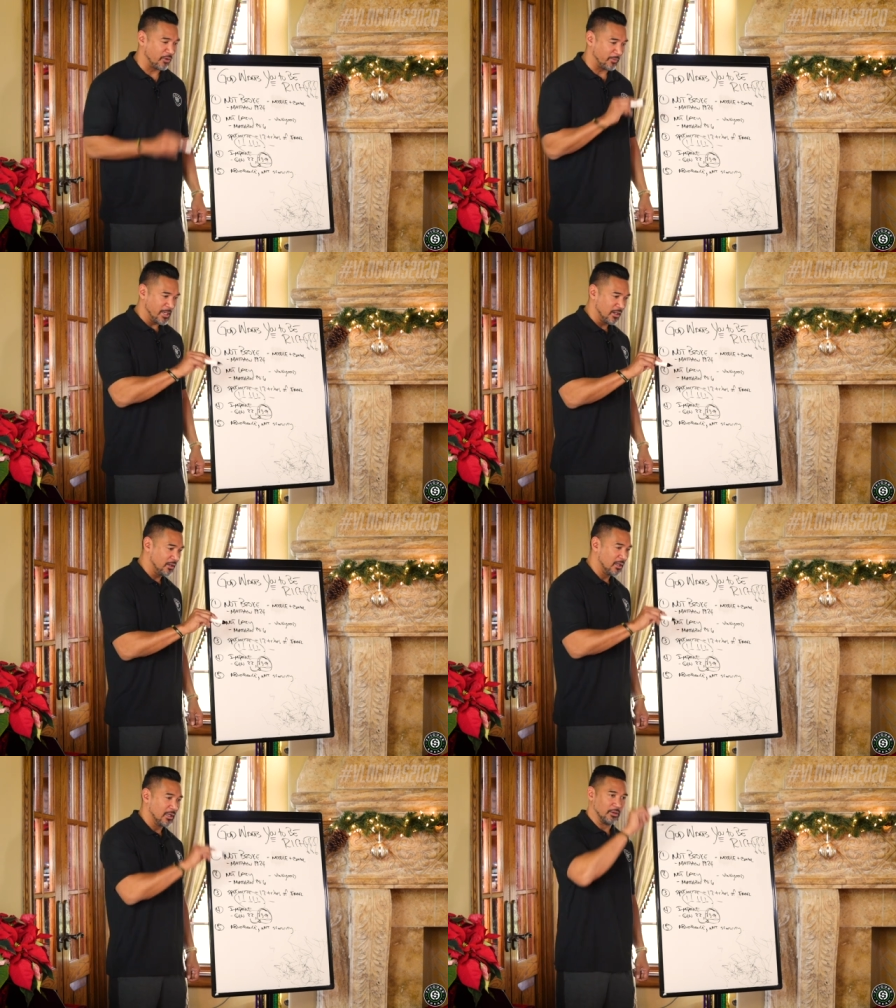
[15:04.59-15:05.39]
They go from
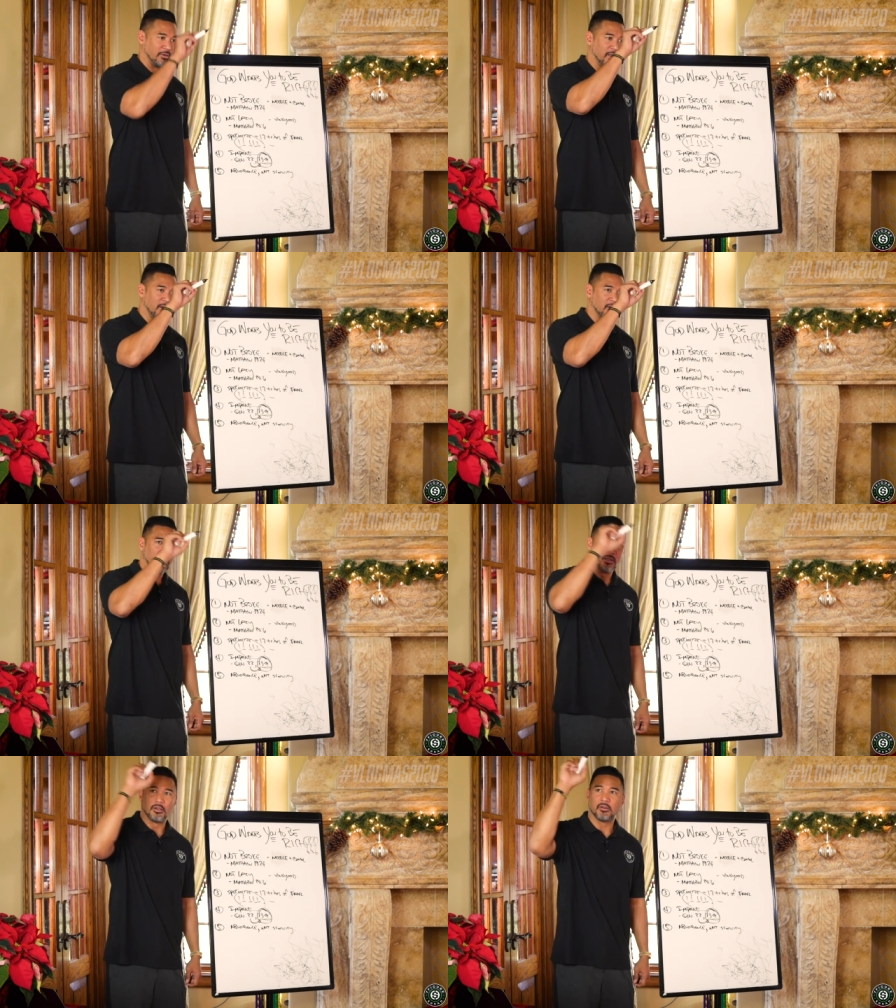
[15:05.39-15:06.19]
here, they go to
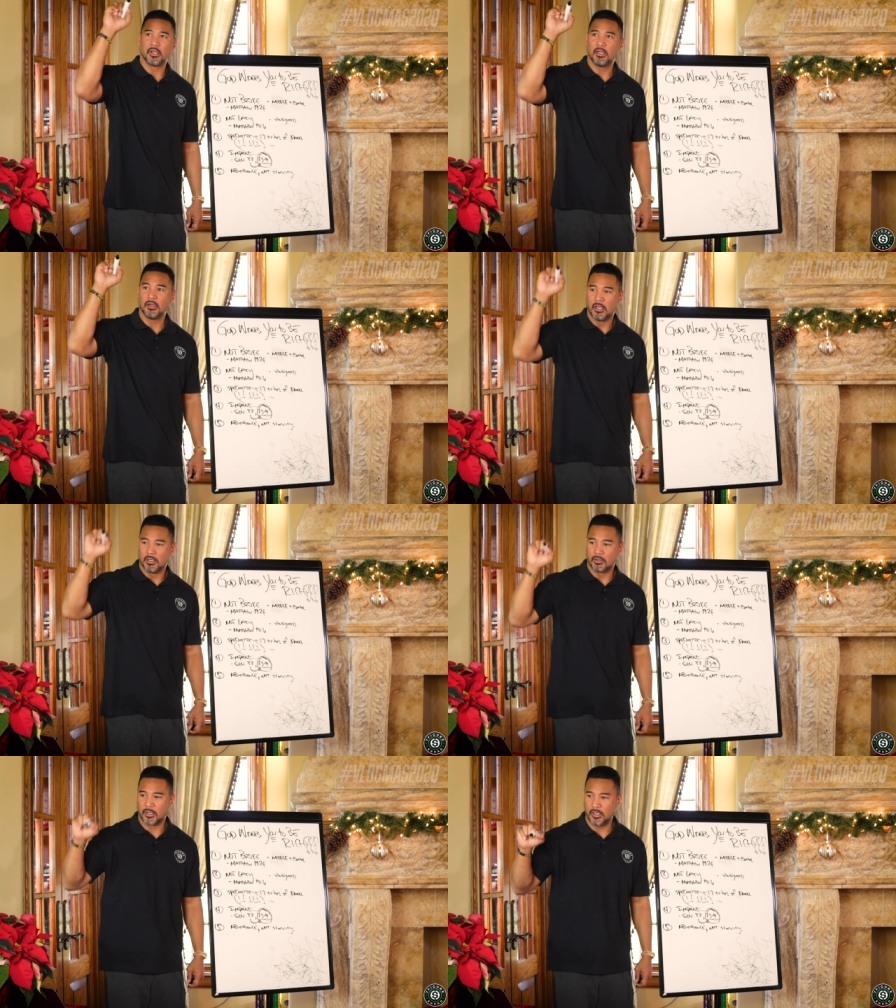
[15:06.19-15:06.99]
here, they go to
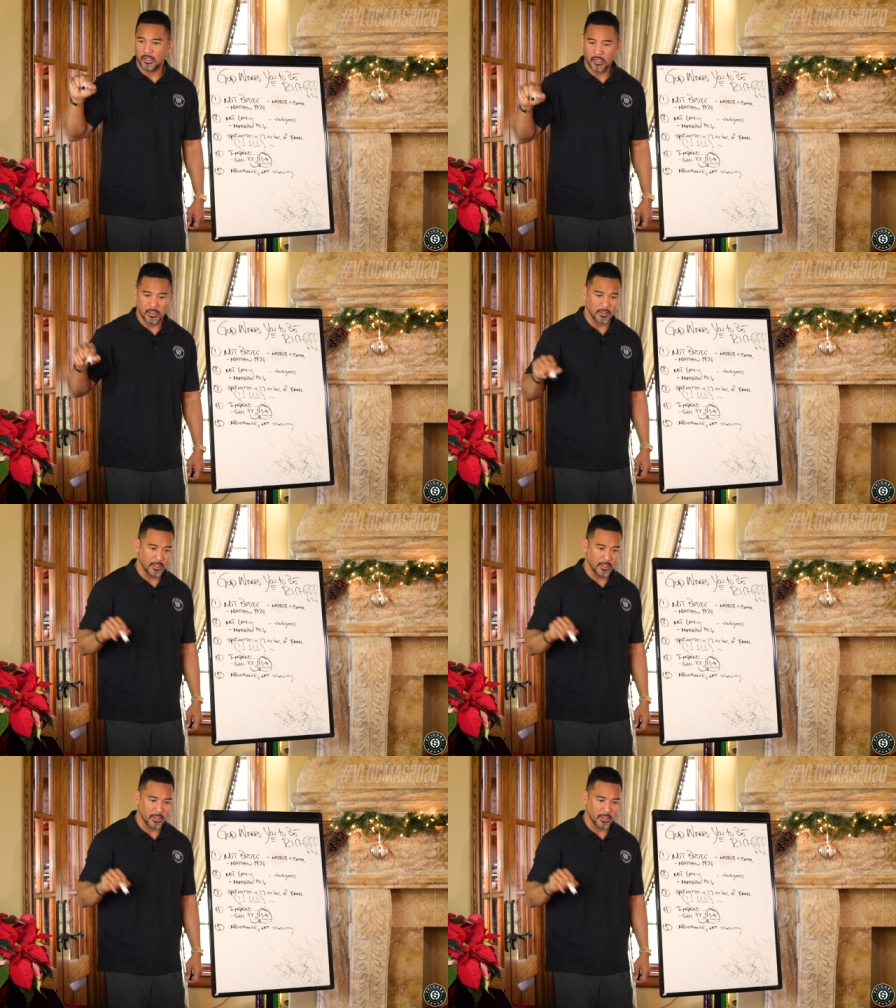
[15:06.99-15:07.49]
here, they go to here,